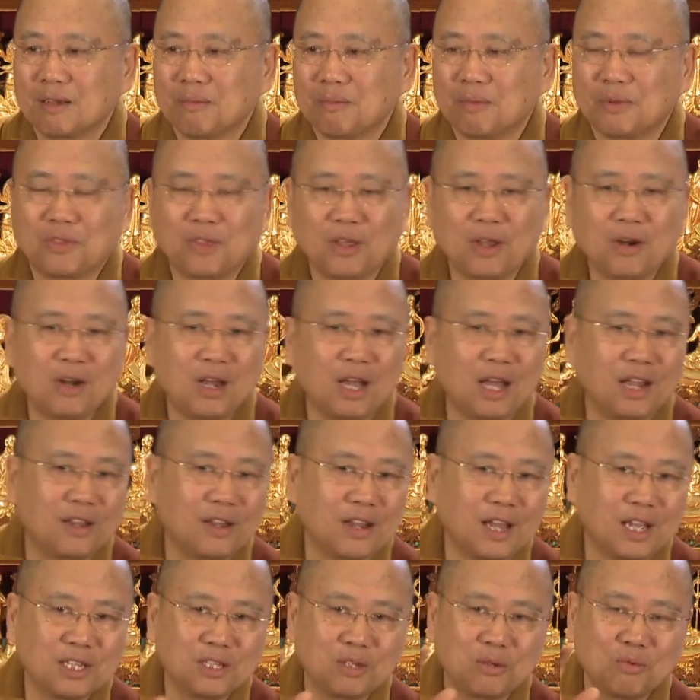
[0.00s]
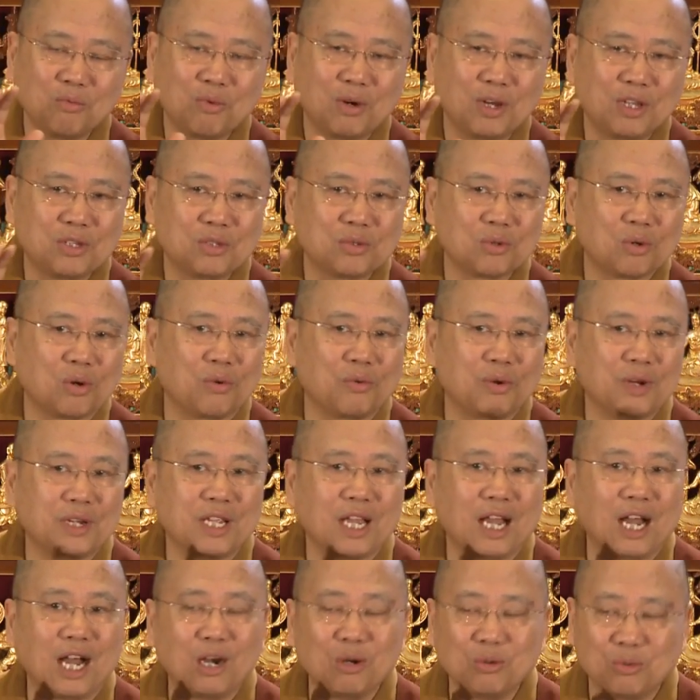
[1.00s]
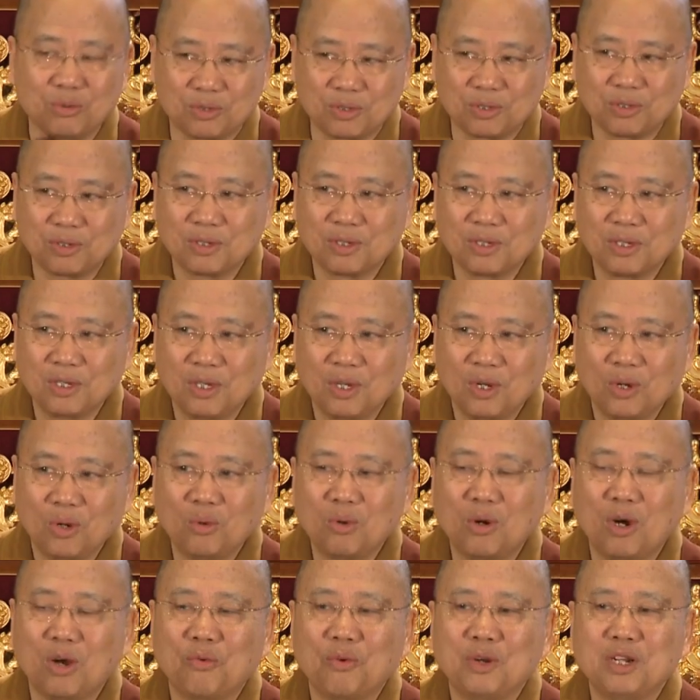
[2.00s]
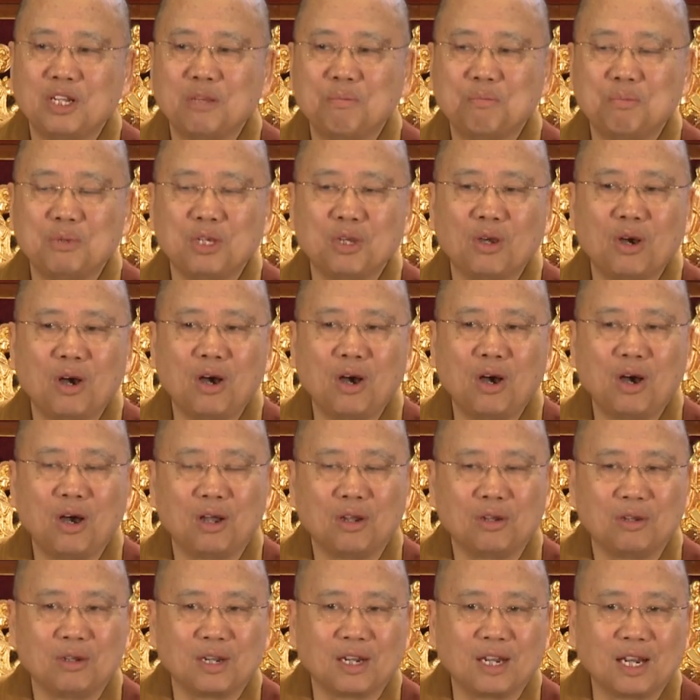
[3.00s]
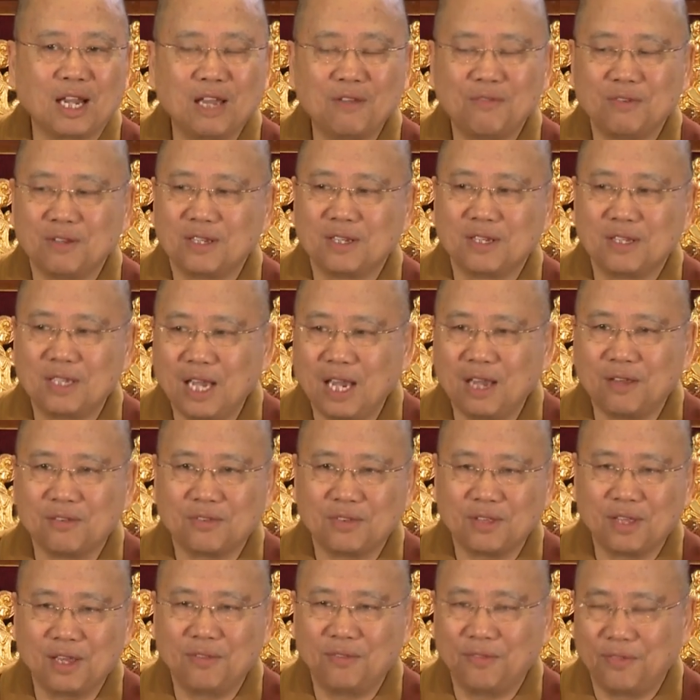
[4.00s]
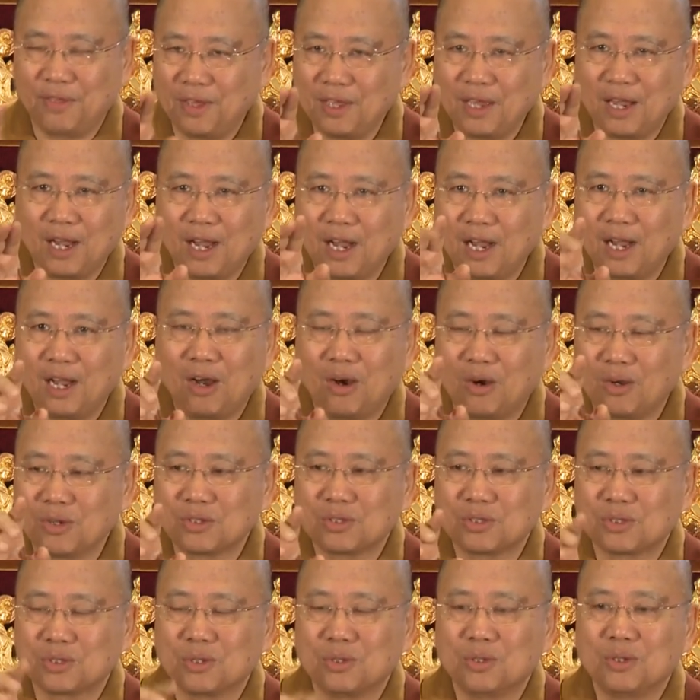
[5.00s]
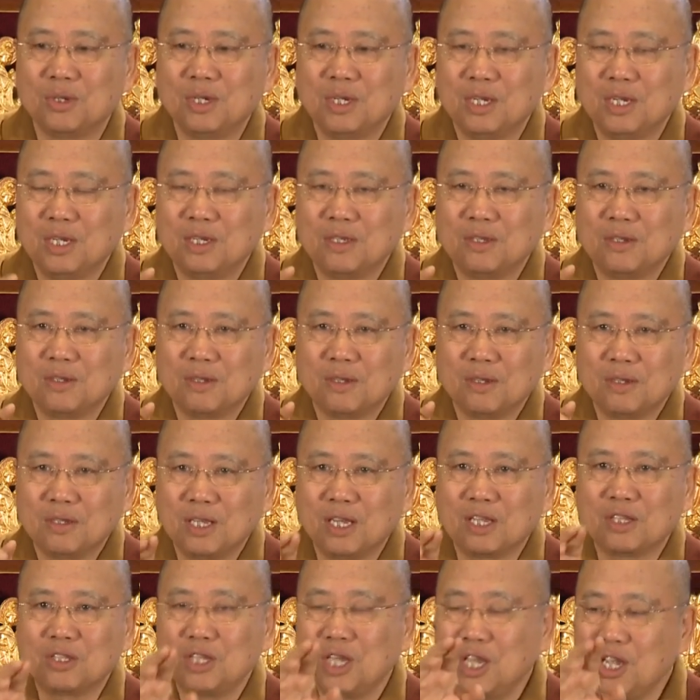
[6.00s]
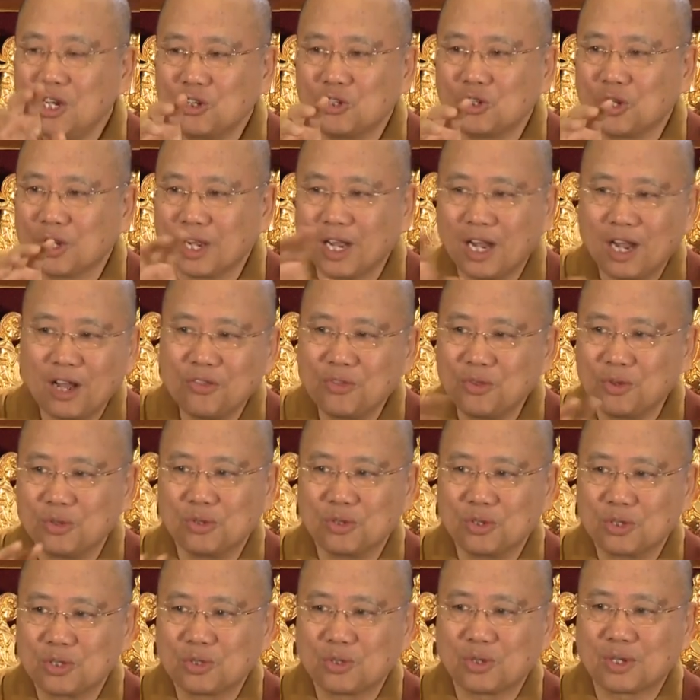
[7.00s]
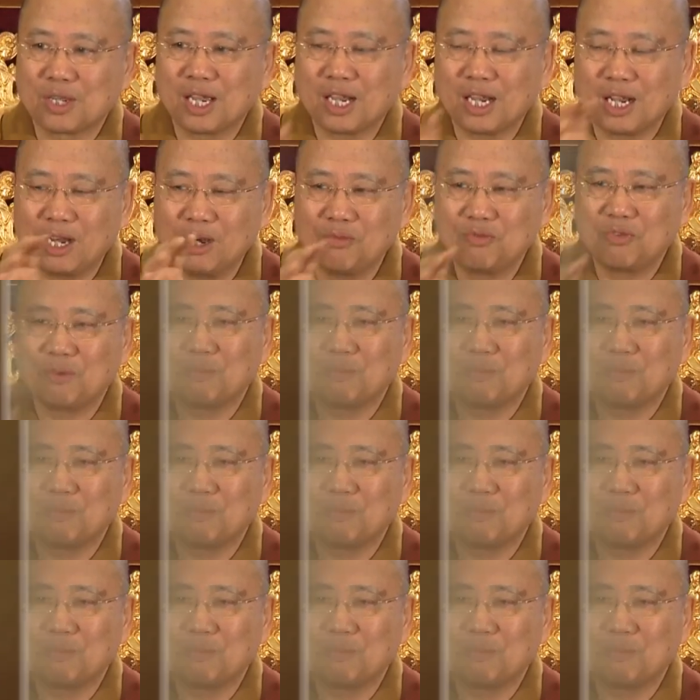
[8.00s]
But there are enlightened ones who are already out, who are already beyond life and death, and they're teaching others to get out